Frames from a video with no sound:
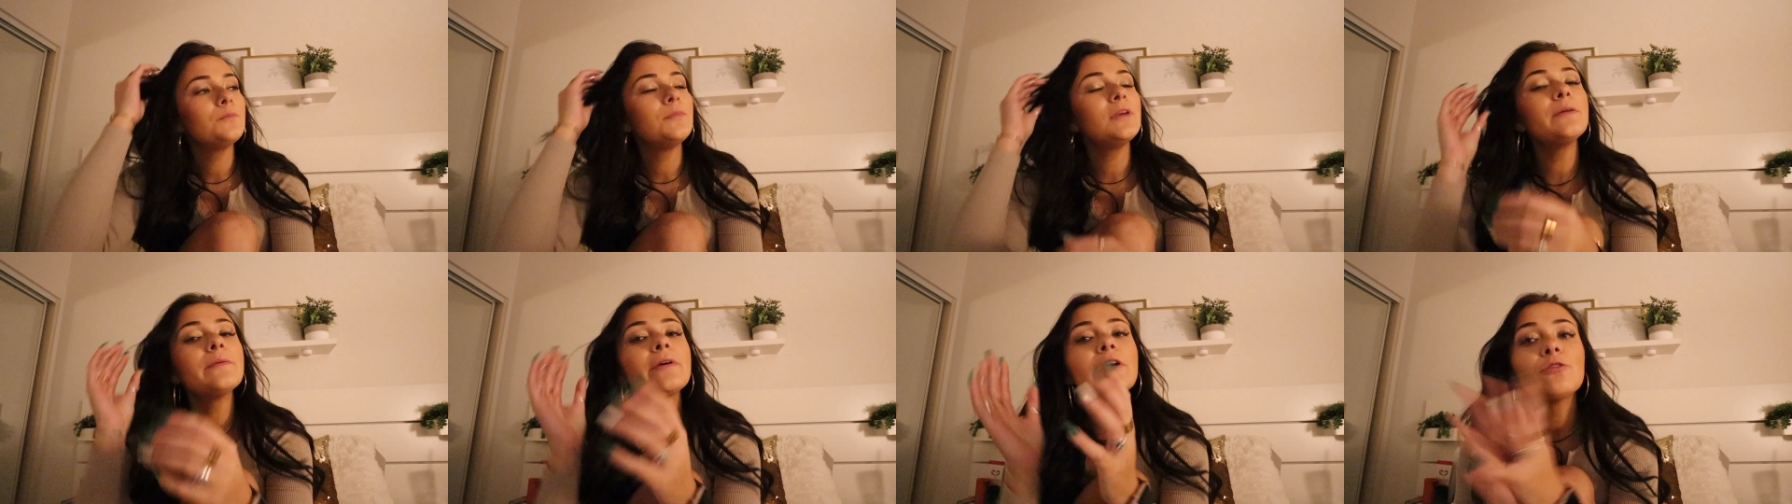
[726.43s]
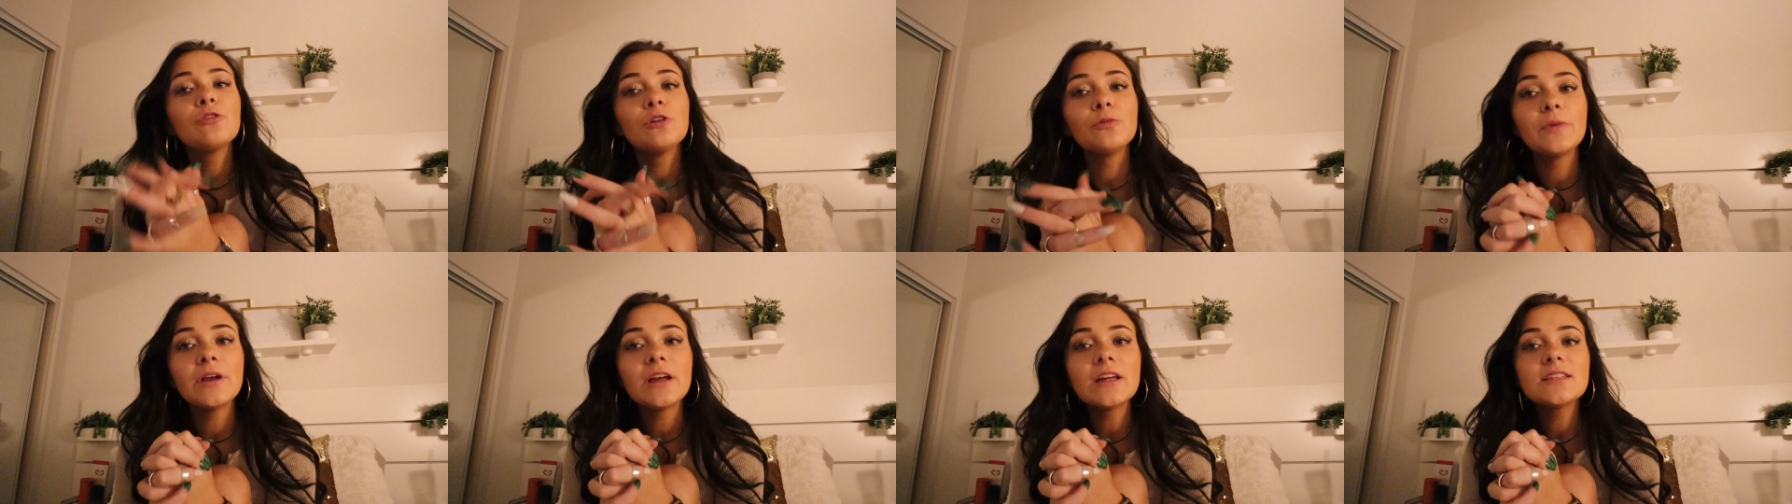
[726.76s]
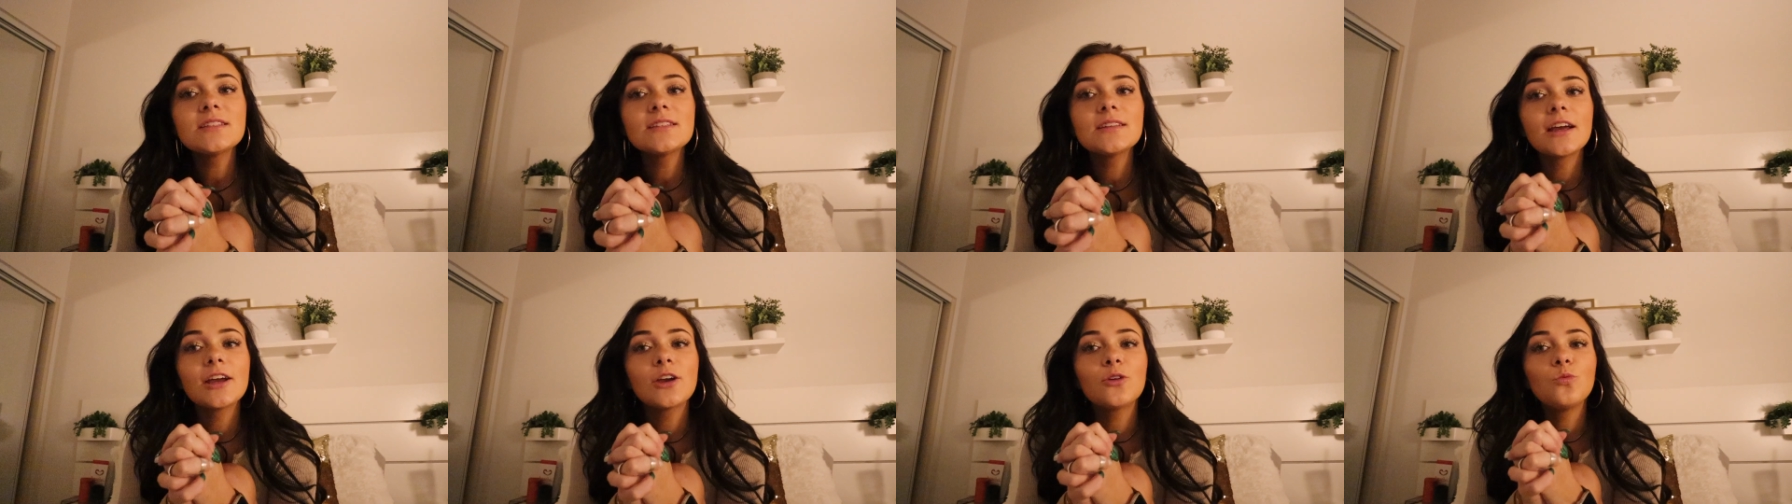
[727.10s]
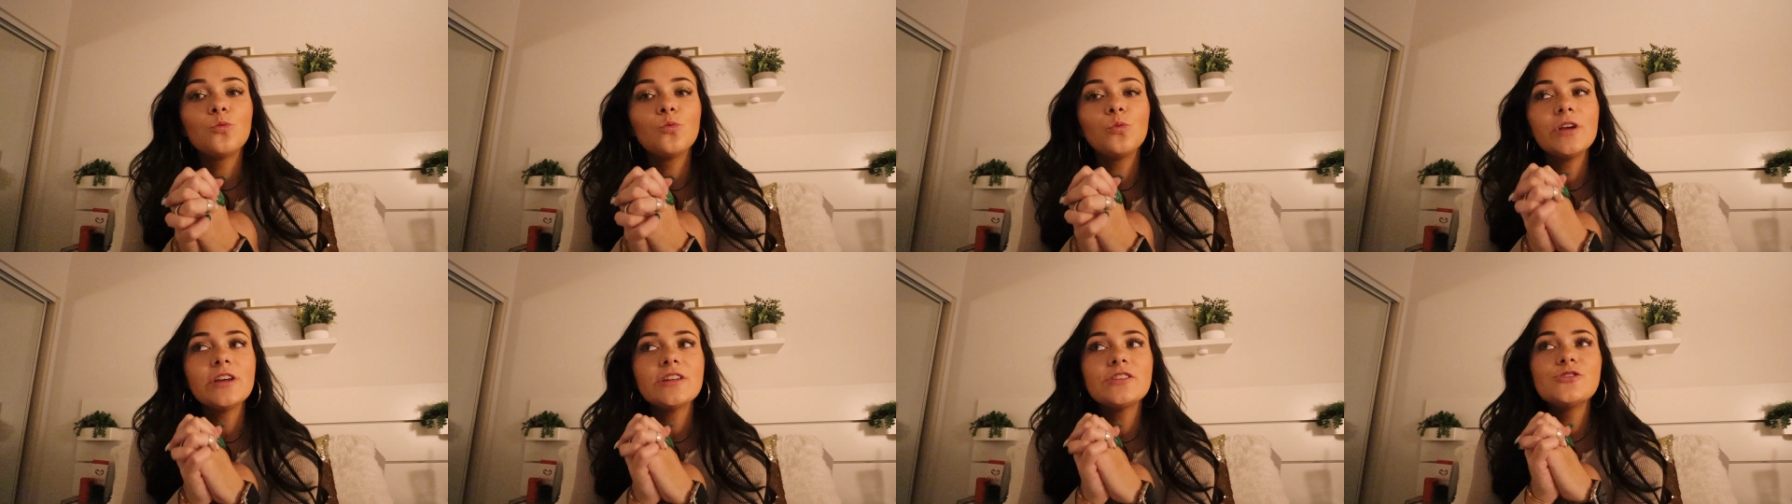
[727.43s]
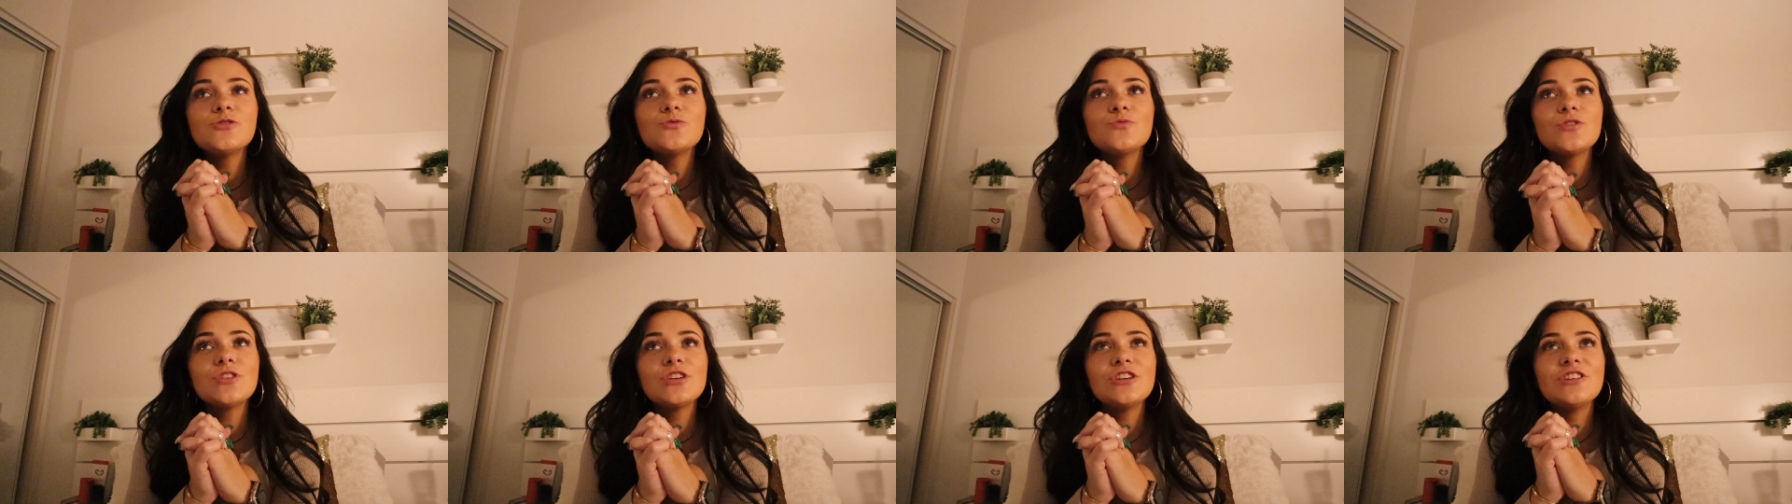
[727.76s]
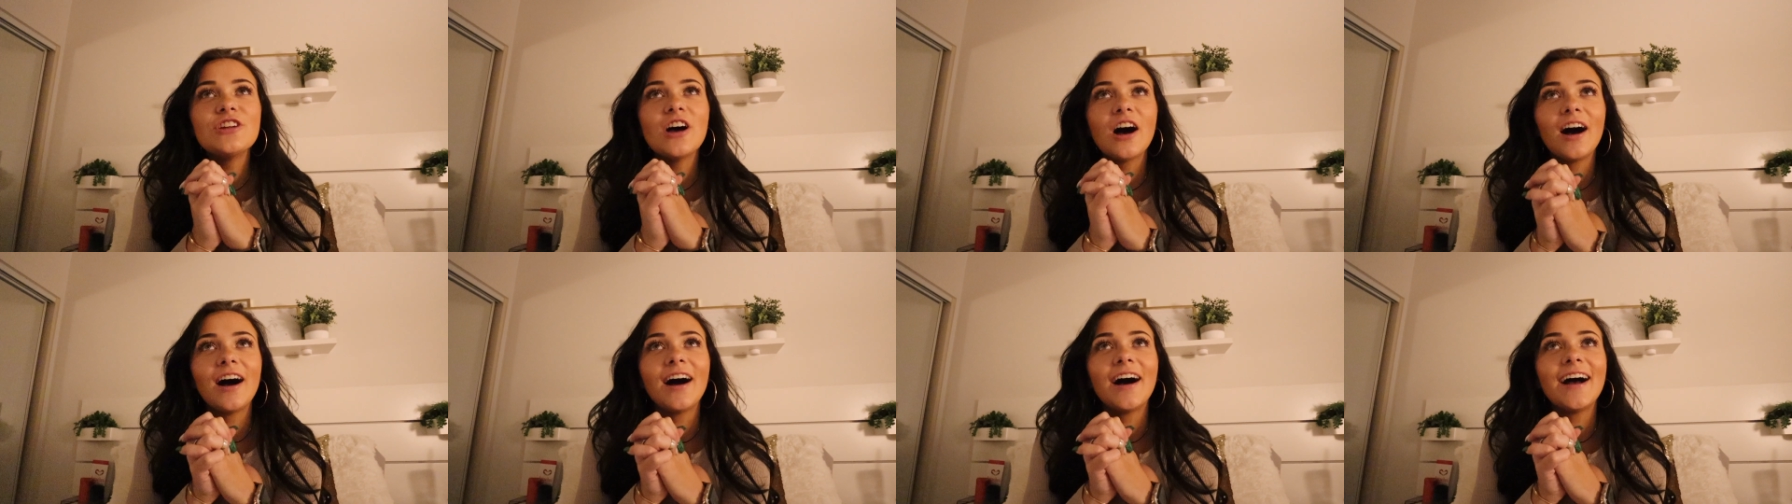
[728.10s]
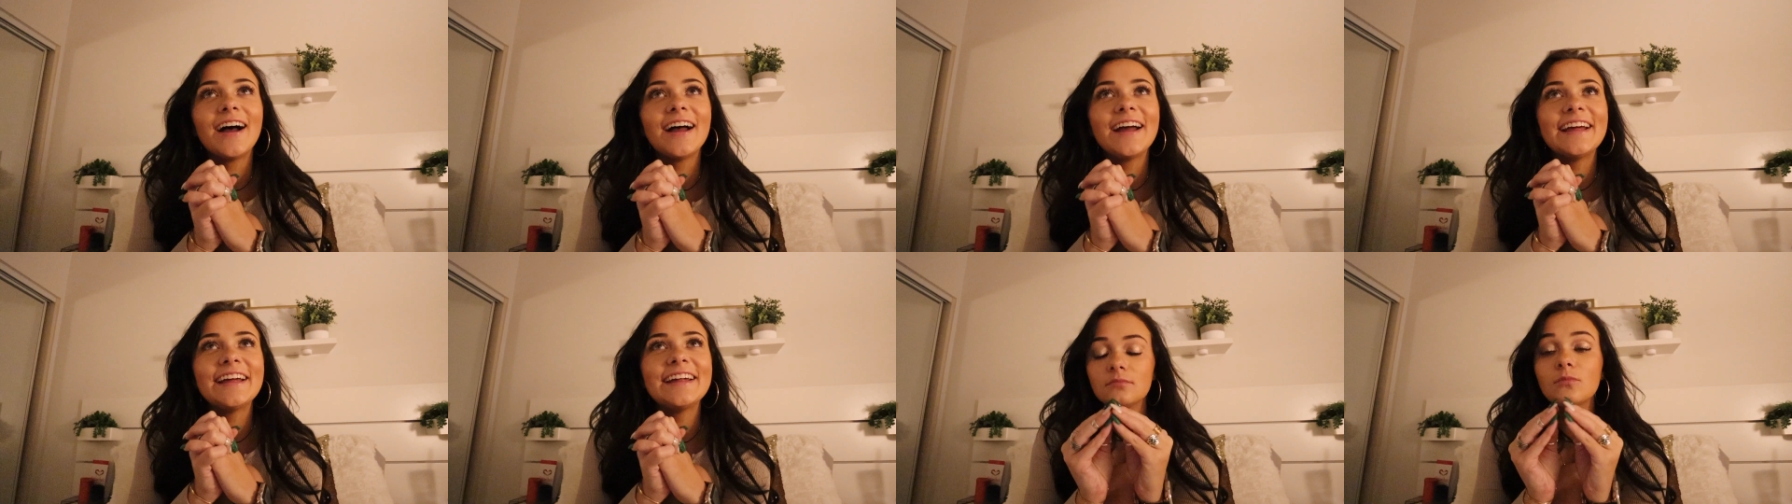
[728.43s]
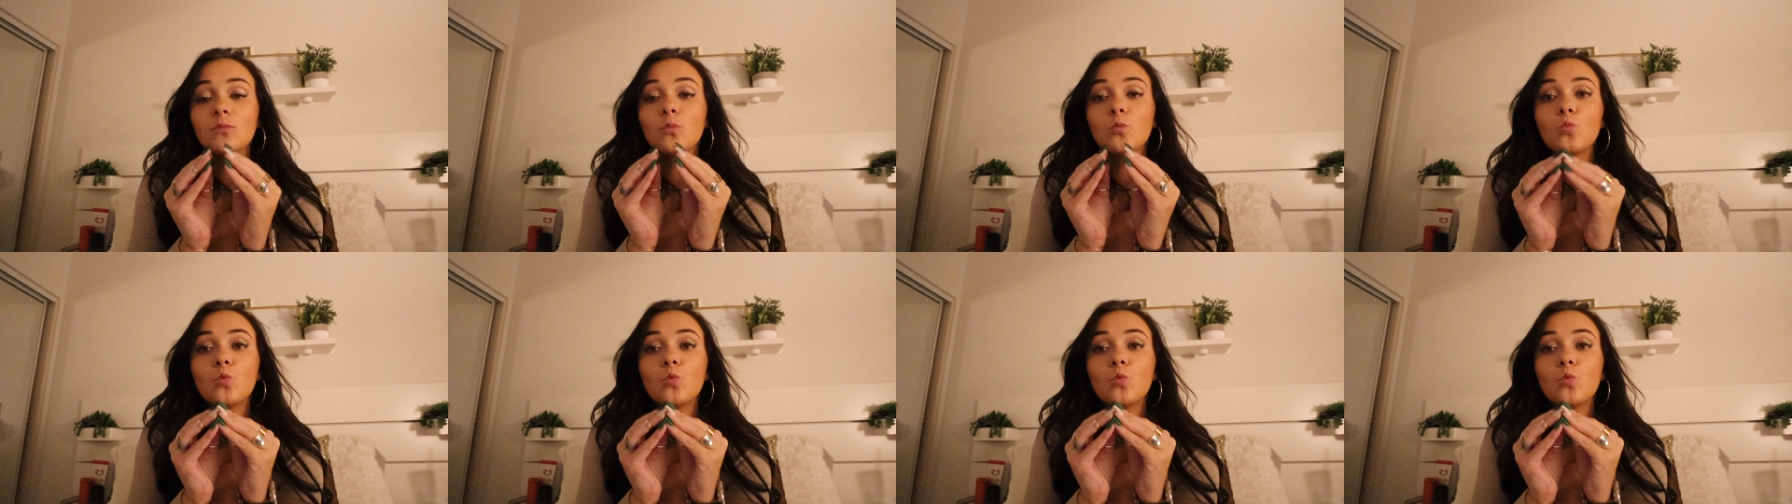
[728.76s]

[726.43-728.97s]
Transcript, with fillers: Me and my roommates, like we do not,